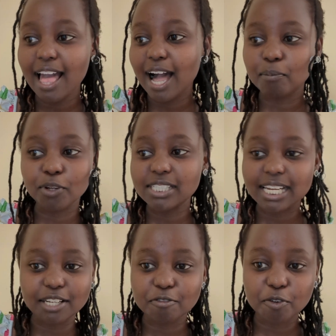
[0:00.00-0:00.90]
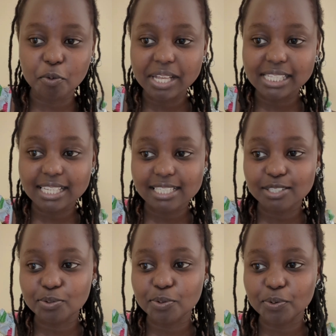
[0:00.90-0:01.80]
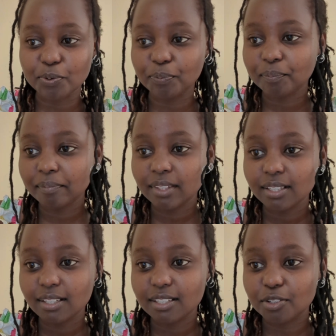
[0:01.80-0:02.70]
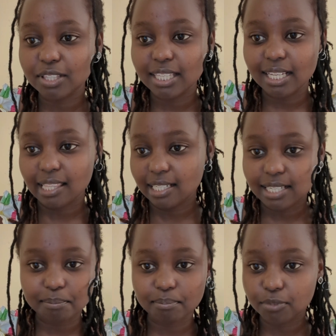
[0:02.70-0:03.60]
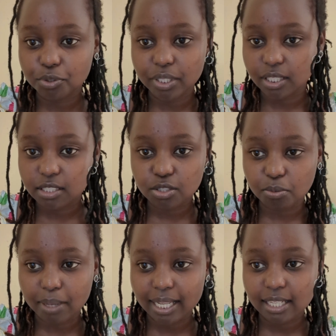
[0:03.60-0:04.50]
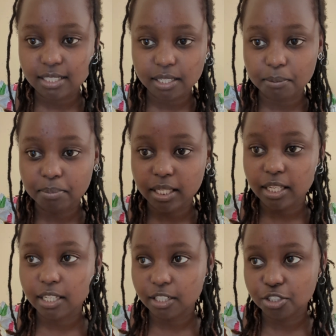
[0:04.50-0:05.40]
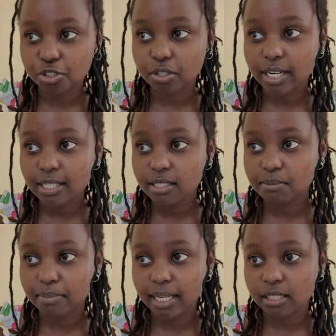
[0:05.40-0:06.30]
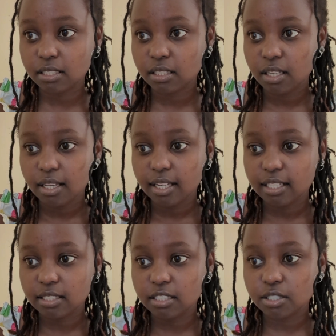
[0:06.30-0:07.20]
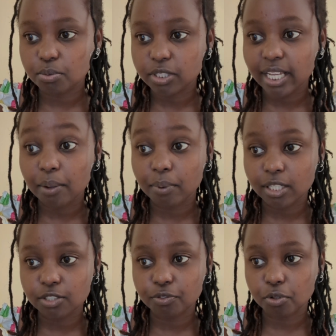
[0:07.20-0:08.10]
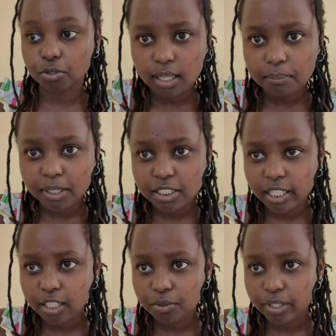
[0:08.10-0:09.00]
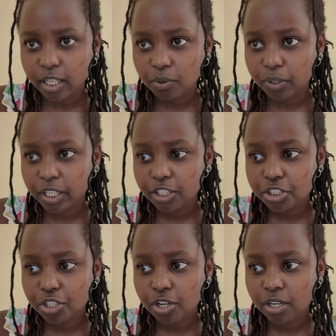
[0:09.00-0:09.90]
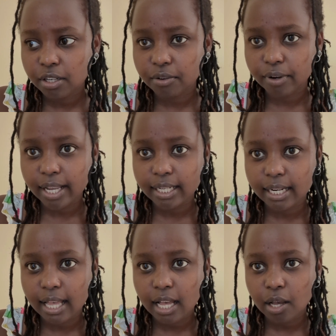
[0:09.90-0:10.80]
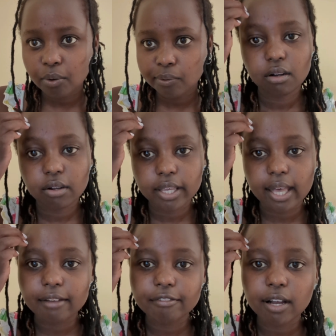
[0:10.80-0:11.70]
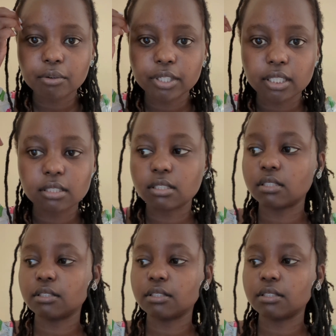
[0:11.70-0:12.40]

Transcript: I'm not an influencer, so don't think that I'm doing this to market APA insurance, but it's just what I went for. Let me tell you the location right now. Okay, I found it.